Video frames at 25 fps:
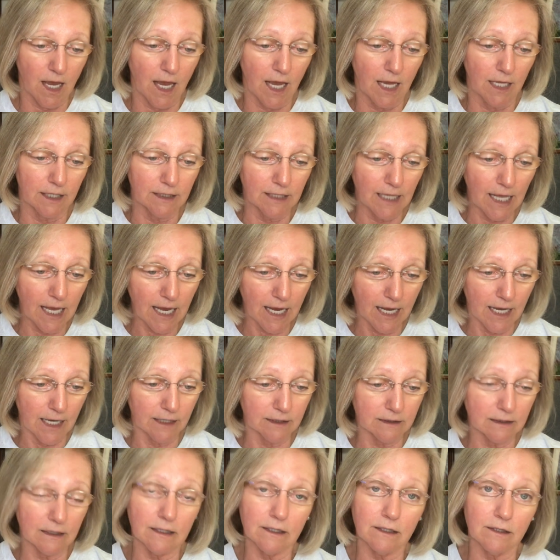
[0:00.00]
And
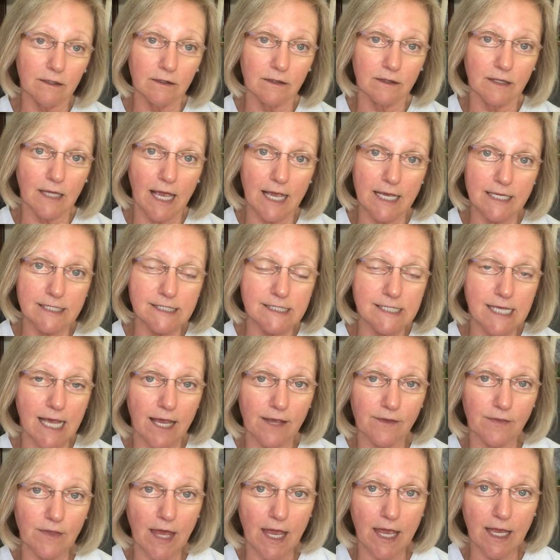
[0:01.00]
then they
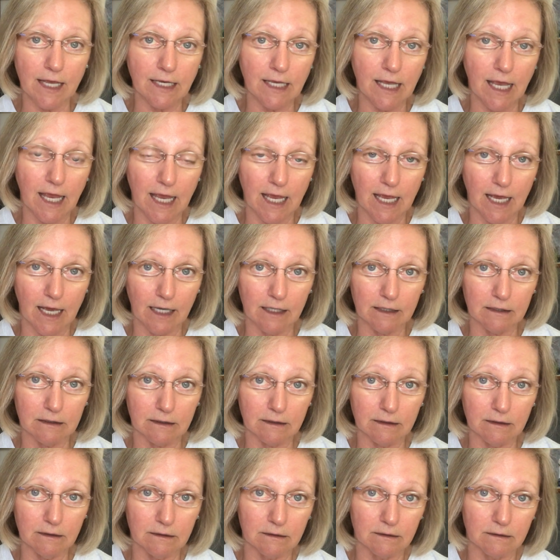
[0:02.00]
say they
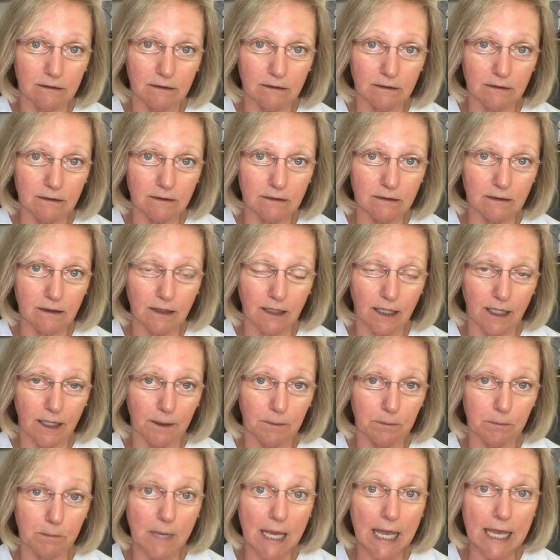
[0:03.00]
can
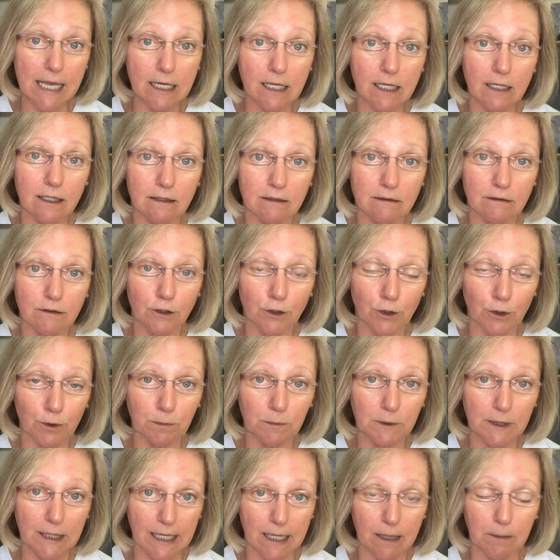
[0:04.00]
make your
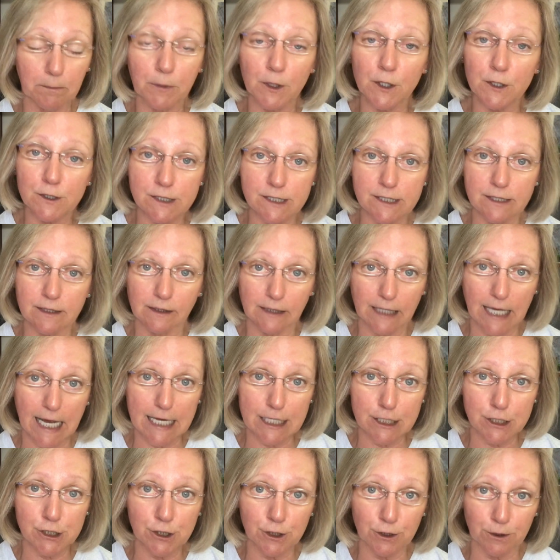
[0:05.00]
plan,
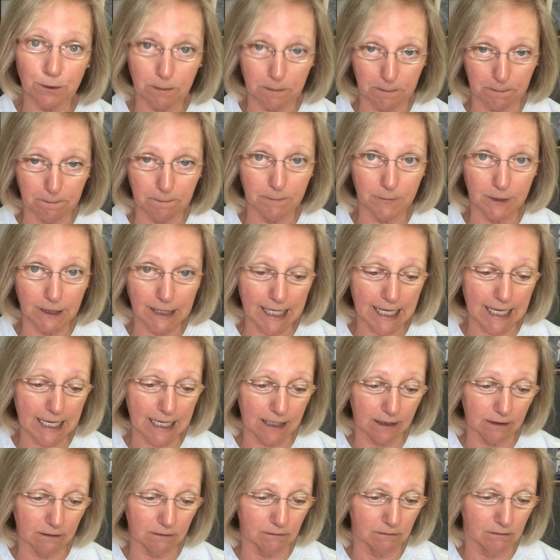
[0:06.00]
personalize your
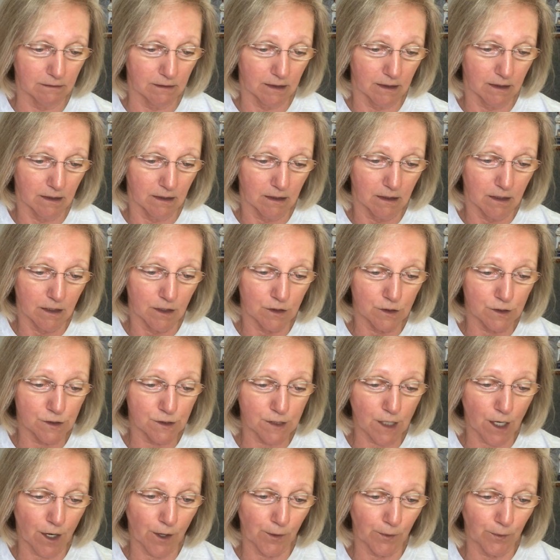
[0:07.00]
plan.
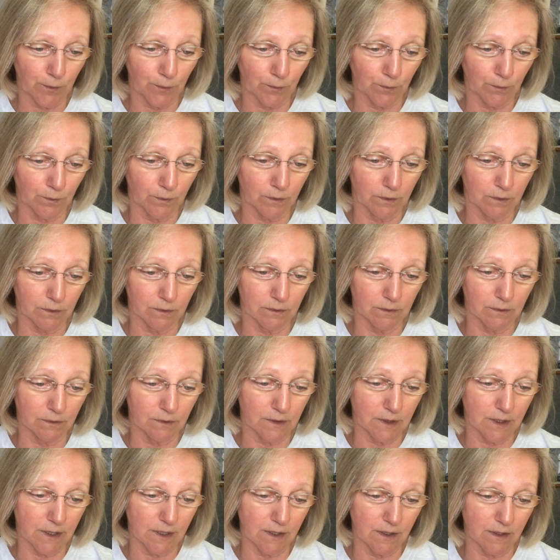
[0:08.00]
So
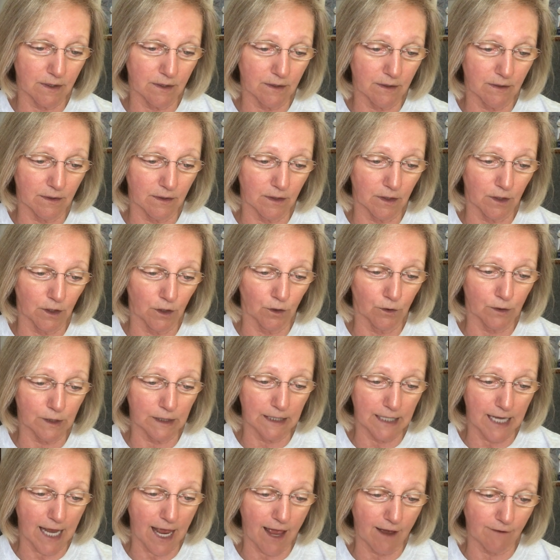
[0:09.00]
you
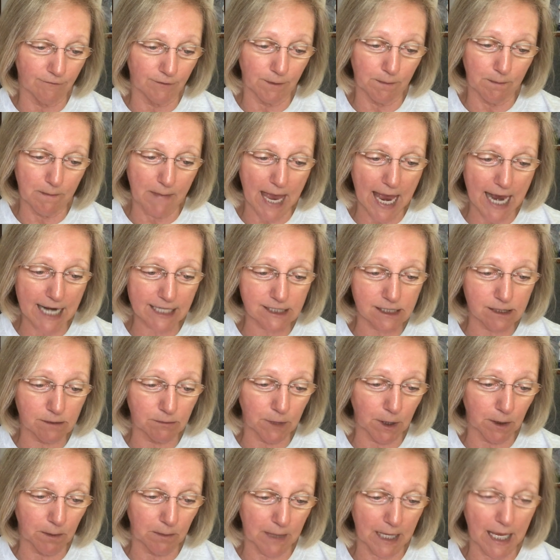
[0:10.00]
can have a
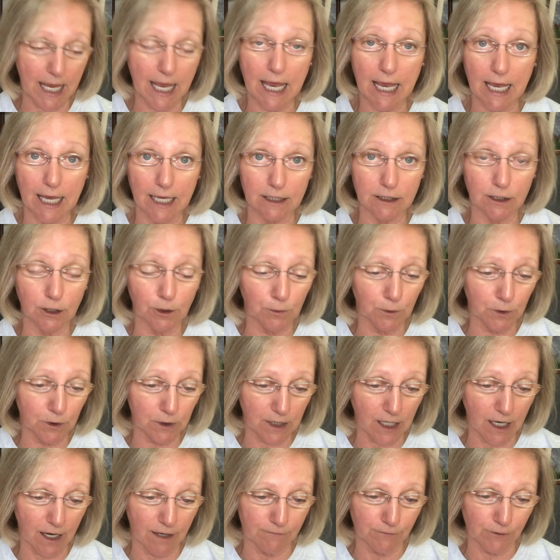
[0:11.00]
maximum annual
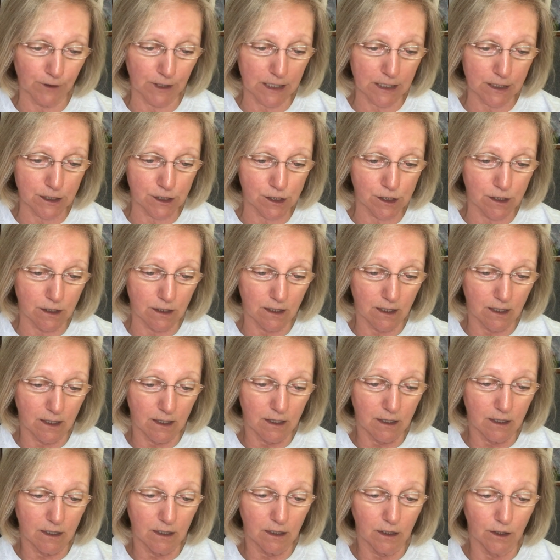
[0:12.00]
coverage.
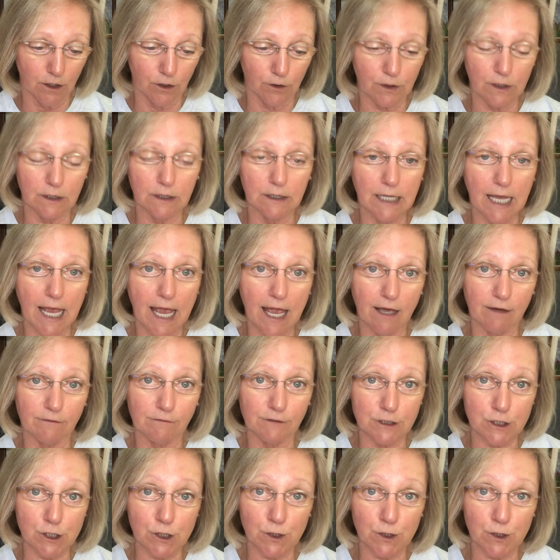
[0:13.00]
You can have a